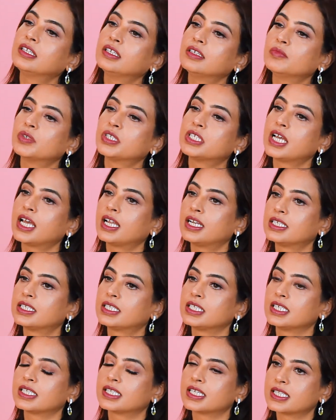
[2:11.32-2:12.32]
other
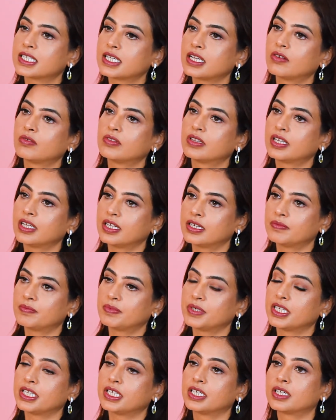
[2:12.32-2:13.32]
modalities in sound
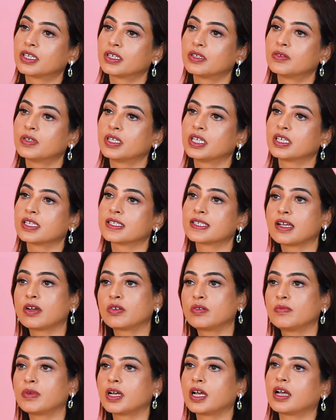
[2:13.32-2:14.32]
therapy, including
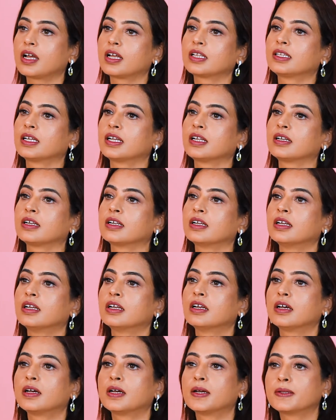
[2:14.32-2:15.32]
sound bath and
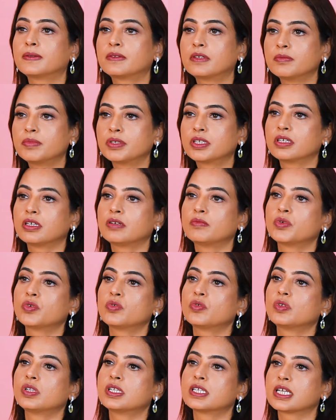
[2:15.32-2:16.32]
Tibetan
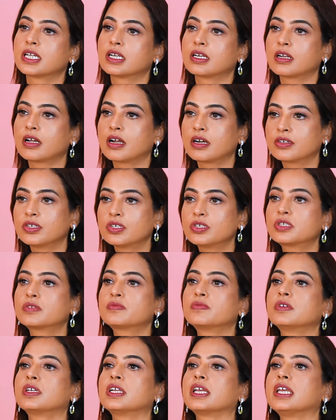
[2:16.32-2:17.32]
bowls, and are
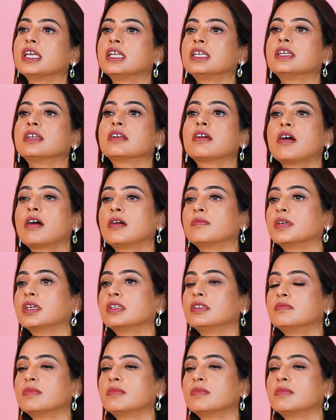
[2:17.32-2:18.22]
useful aid in calming the